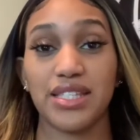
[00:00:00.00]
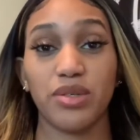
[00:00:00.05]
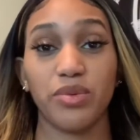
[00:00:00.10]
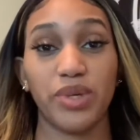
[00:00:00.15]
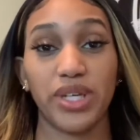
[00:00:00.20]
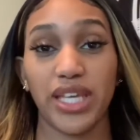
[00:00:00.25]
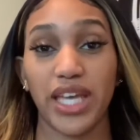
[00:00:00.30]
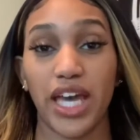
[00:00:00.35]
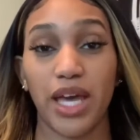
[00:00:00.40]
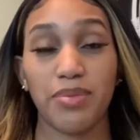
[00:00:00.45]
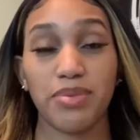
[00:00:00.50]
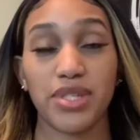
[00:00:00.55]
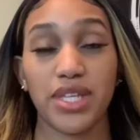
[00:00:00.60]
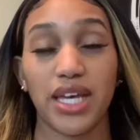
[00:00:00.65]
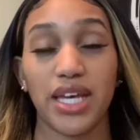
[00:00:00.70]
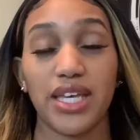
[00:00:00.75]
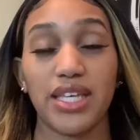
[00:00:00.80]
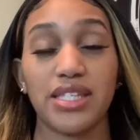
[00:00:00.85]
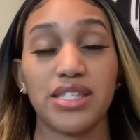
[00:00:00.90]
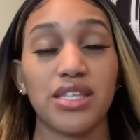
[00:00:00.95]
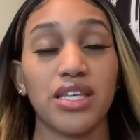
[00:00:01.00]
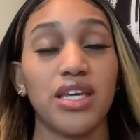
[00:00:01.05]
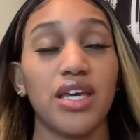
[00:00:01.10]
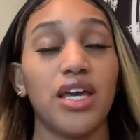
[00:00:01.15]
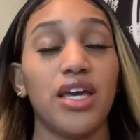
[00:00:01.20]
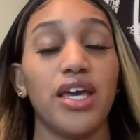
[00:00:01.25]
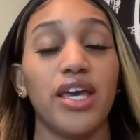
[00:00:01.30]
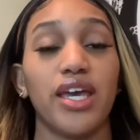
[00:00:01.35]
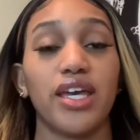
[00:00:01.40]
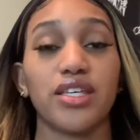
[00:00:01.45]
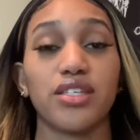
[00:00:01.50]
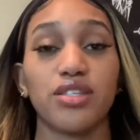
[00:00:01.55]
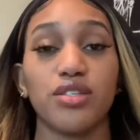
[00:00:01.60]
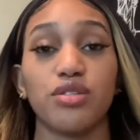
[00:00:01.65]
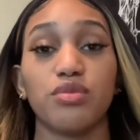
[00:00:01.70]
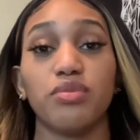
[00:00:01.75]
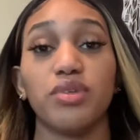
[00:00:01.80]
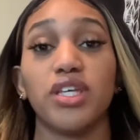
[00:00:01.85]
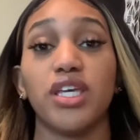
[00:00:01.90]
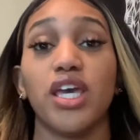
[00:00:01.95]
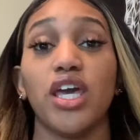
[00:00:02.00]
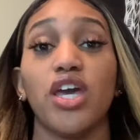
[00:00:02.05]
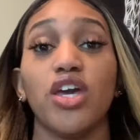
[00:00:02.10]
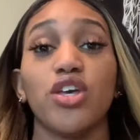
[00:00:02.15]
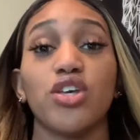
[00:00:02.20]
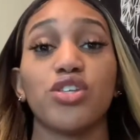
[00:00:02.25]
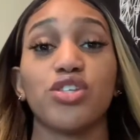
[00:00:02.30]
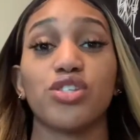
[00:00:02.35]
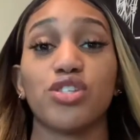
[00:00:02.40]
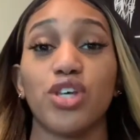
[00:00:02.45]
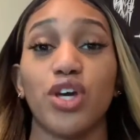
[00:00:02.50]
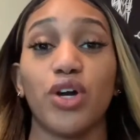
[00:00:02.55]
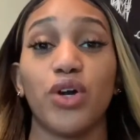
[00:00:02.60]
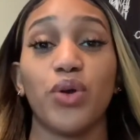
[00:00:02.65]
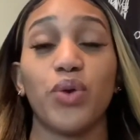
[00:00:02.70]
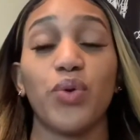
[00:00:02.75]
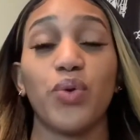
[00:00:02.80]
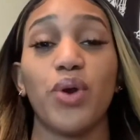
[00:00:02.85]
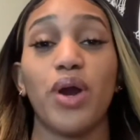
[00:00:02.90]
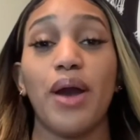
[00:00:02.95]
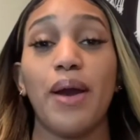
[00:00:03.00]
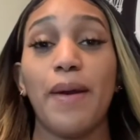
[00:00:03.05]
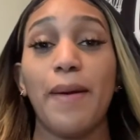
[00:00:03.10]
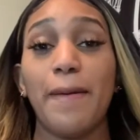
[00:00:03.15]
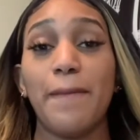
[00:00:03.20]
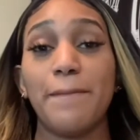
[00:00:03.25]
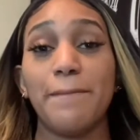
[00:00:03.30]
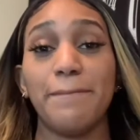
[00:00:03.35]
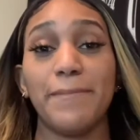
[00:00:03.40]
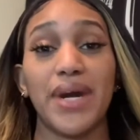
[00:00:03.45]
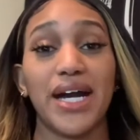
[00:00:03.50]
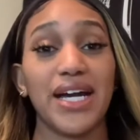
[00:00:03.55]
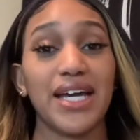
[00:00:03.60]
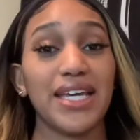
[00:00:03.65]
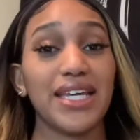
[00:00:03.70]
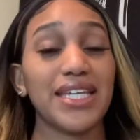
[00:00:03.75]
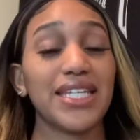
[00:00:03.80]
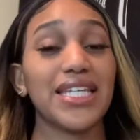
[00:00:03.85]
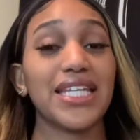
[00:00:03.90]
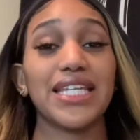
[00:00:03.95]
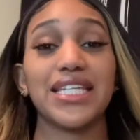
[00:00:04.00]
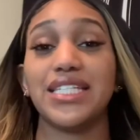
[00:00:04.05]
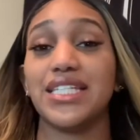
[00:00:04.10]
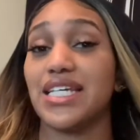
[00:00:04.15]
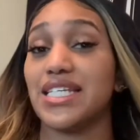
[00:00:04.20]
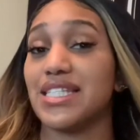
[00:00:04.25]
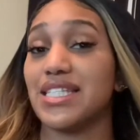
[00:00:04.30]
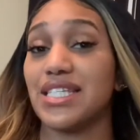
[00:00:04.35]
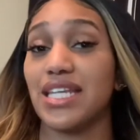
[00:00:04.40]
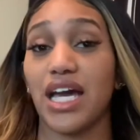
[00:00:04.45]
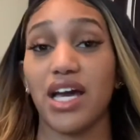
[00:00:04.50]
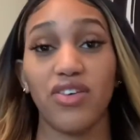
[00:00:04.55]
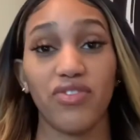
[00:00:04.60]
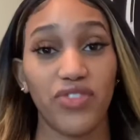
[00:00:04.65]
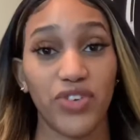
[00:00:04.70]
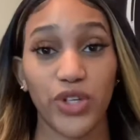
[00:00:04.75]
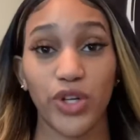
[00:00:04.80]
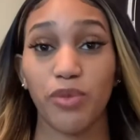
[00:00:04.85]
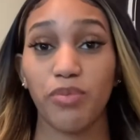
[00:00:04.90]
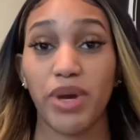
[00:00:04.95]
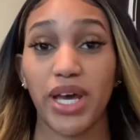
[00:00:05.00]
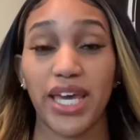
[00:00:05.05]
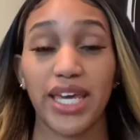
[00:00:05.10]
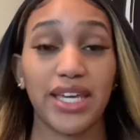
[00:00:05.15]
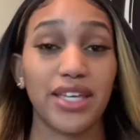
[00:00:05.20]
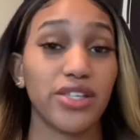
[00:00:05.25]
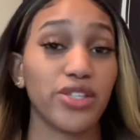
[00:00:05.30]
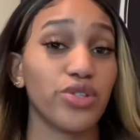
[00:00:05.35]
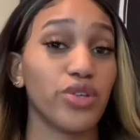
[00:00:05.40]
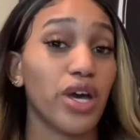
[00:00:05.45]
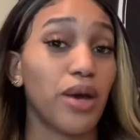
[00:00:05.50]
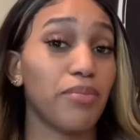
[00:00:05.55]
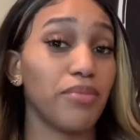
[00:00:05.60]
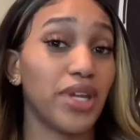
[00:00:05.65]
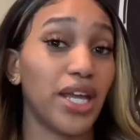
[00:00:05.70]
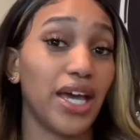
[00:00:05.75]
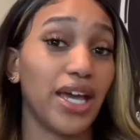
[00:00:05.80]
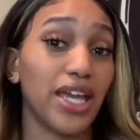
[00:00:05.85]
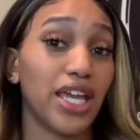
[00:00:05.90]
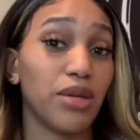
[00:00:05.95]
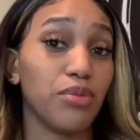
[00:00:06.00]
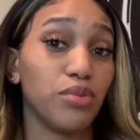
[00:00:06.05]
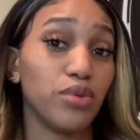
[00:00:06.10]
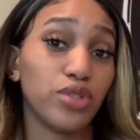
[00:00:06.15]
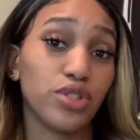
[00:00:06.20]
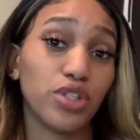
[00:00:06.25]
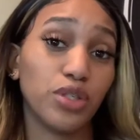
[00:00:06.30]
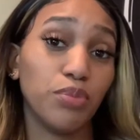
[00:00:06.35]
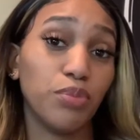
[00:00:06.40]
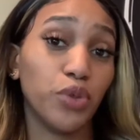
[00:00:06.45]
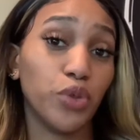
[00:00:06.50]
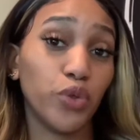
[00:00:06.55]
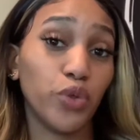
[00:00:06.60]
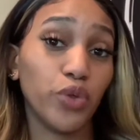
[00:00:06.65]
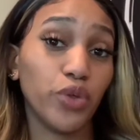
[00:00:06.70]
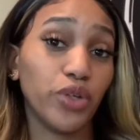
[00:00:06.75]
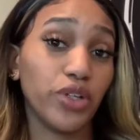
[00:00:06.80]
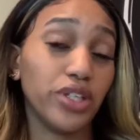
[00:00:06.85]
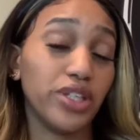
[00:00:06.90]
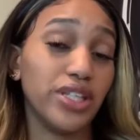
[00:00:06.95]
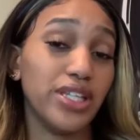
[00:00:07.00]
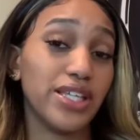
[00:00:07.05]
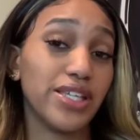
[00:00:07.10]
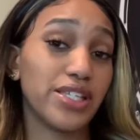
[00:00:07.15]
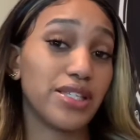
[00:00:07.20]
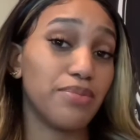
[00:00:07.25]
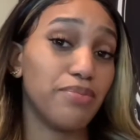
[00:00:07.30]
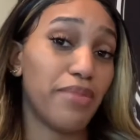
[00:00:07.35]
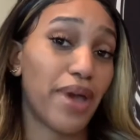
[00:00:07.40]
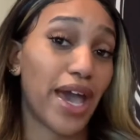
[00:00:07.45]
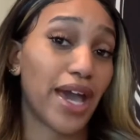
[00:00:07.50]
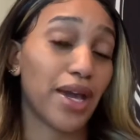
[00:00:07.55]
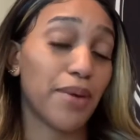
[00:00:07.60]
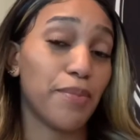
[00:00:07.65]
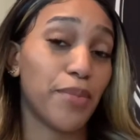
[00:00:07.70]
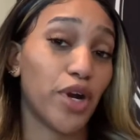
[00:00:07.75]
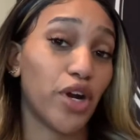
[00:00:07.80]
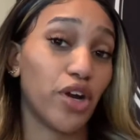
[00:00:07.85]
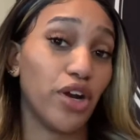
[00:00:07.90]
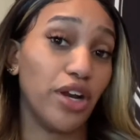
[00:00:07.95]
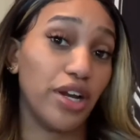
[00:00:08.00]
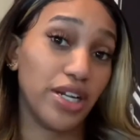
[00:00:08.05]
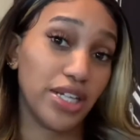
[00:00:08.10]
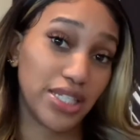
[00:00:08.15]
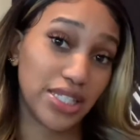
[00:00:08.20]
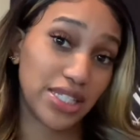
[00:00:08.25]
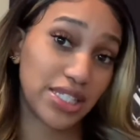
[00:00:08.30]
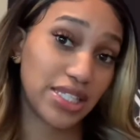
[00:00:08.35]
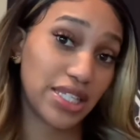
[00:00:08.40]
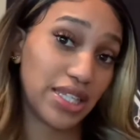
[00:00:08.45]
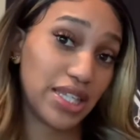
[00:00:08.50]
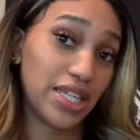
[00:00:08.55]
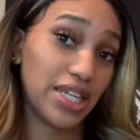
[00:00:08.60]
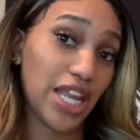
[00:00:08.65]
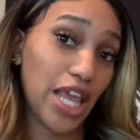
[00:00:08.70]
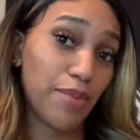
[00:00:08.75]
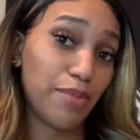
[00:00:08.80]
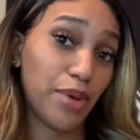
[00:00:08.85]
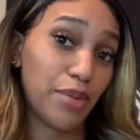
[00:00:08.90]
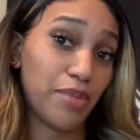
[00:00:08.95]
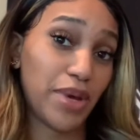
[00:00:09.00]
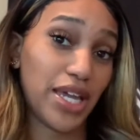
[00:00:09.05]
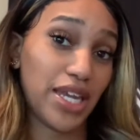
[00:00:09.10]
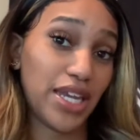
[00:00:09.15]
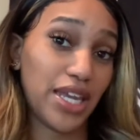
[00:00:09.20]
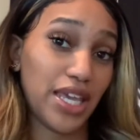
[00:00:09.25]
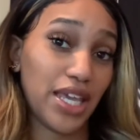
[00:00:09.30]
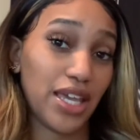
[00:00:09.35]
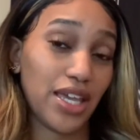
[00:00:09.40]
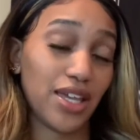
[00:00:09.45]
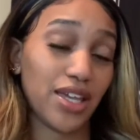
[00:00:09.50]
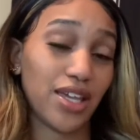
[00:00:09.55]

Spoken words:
cap size, excuse me. So mine does not fit on my head, so I'm not able to pull this back part to the nape of my neck,